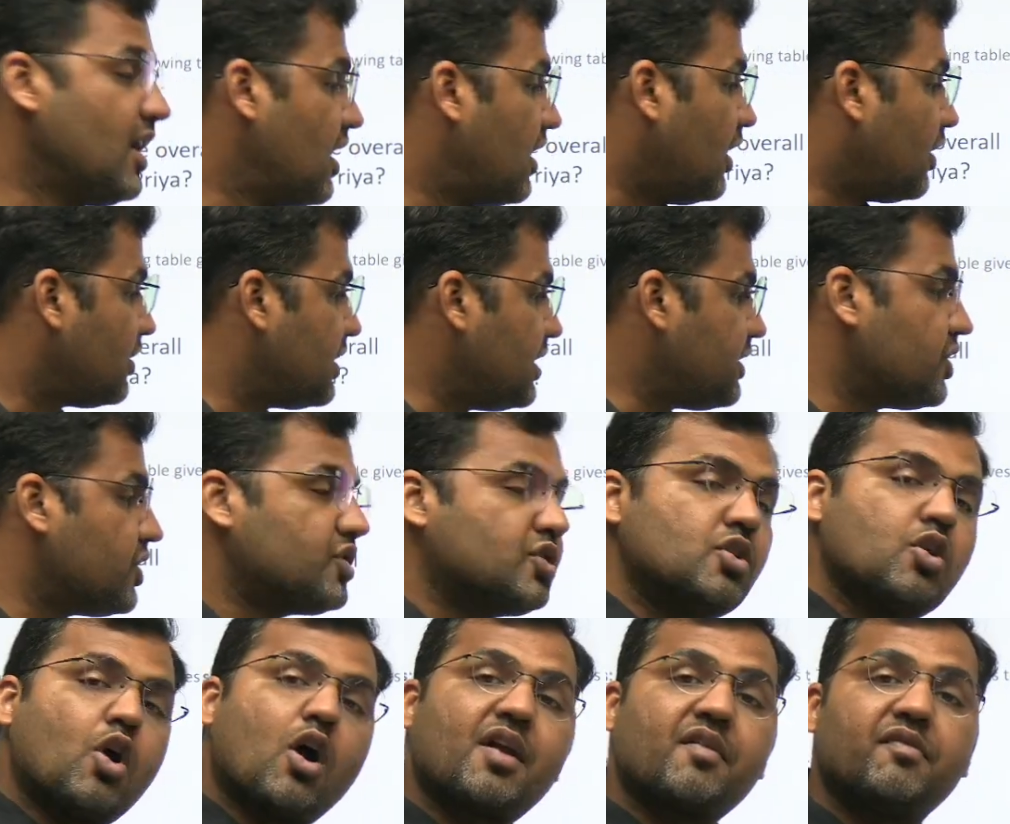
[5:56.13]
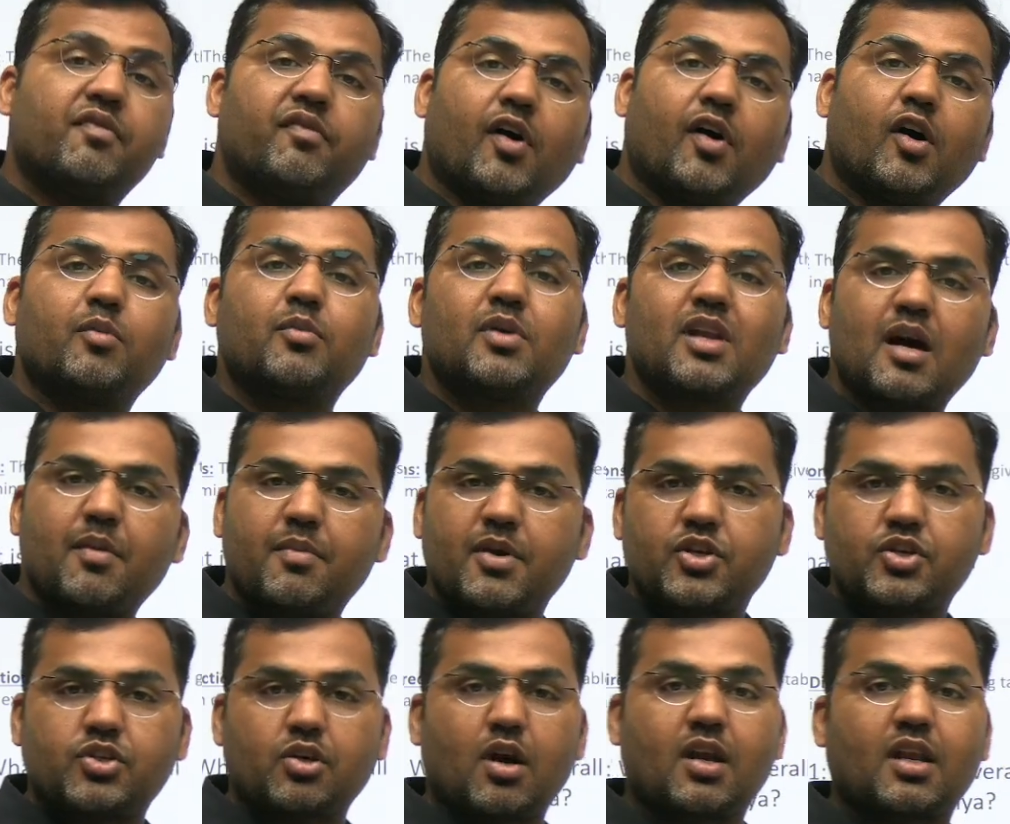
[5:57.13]
now this is not a formula
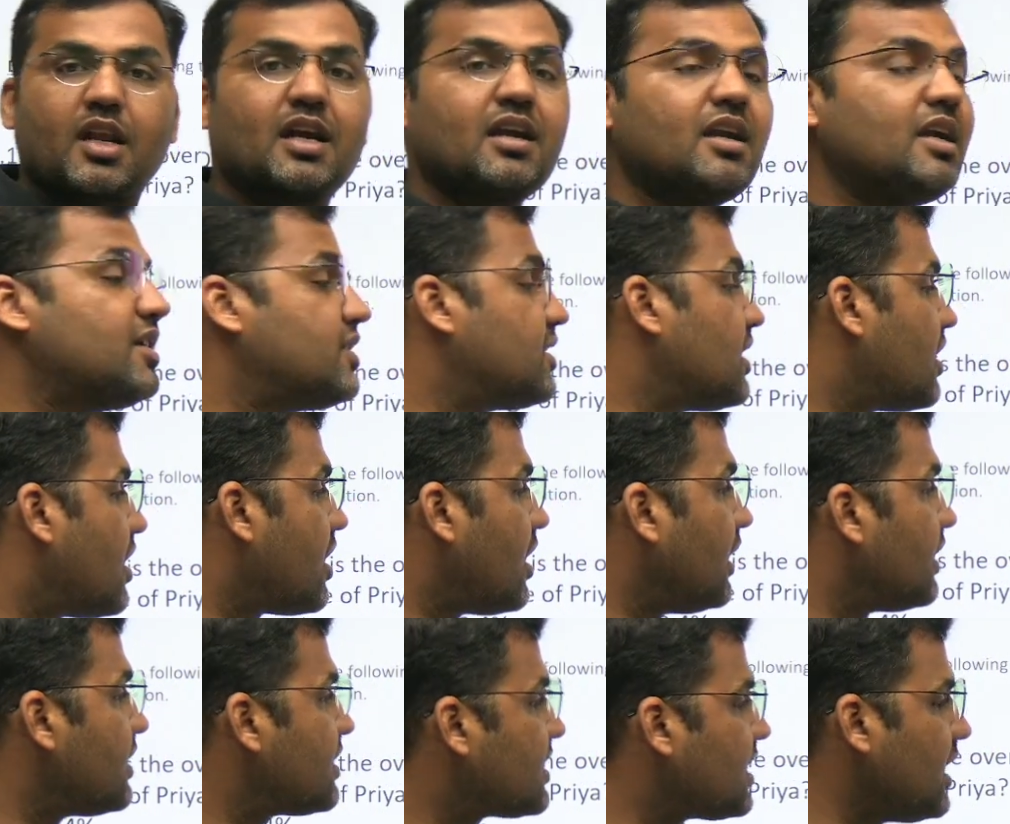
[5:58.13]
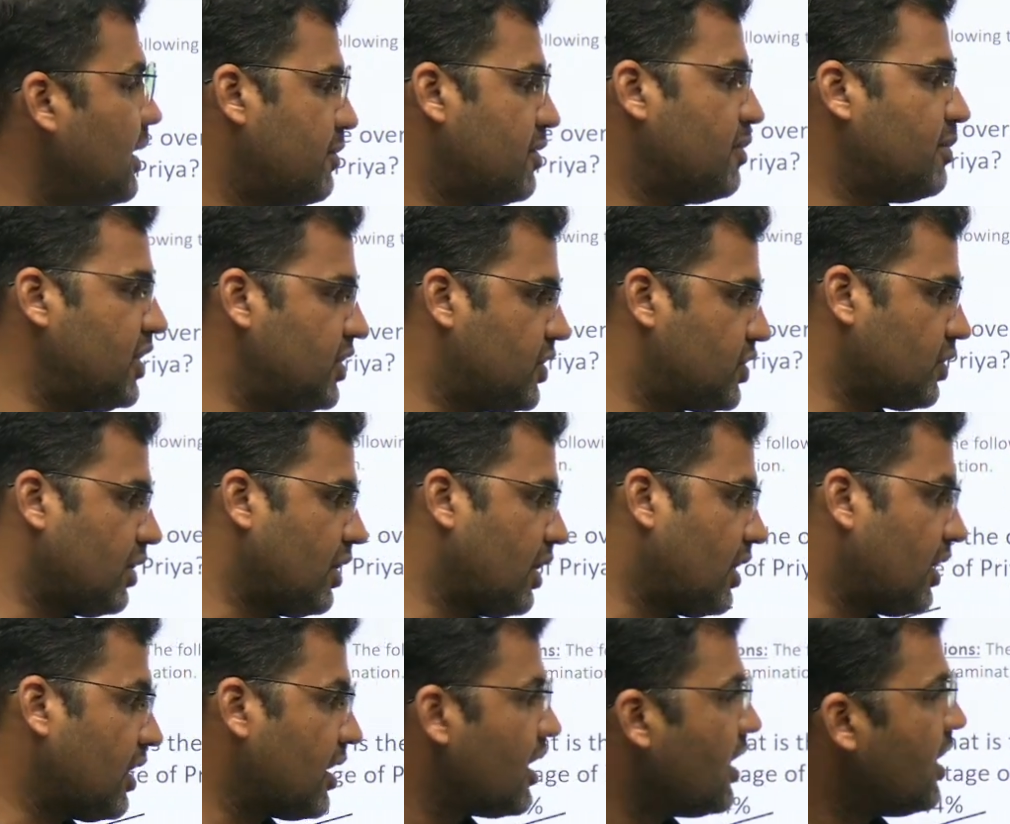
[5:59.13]
based shortcut, it's a concept based
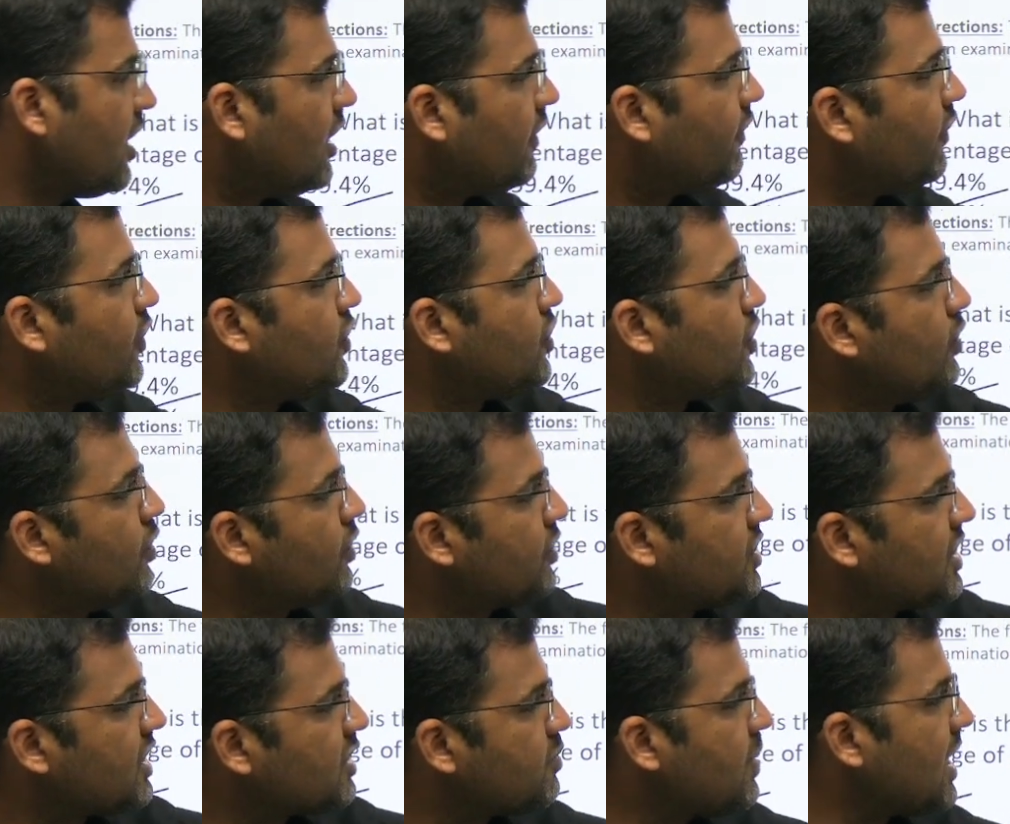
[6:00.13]
shortcut. If you use this